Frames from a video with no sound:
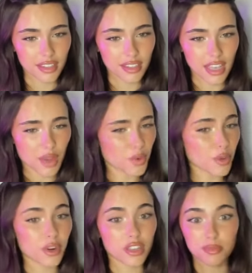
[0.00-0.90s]
And what you
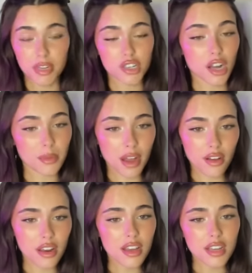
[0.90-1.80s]
want me to talk
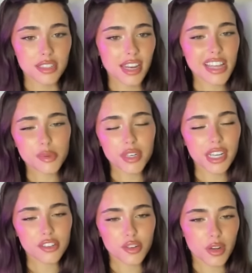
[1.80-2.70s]
about today I just wanted to
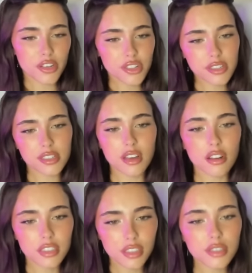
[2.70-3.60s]
answer questions and
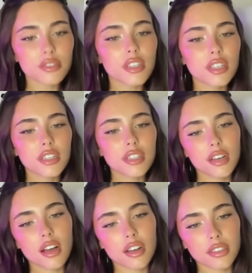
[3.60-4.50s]
talk to you.
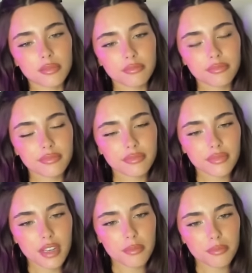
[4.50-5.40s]
Um,
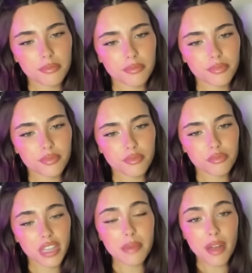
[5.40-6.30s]

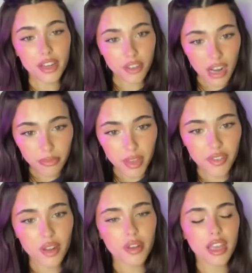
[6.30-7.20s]
play Minecraft, play
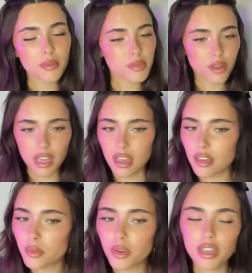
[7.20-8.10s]
video games. Okay,
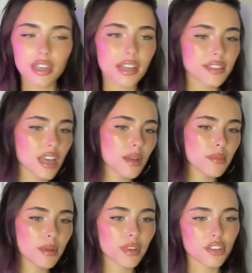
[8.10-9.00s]
we're gonna next time.
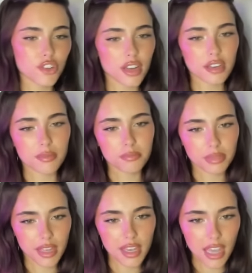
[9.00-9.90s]
I'm gonna try to
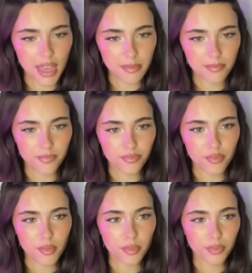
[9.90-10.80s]
play a game.
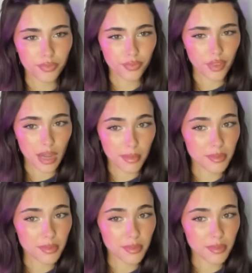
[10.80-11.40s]
I'm gonna play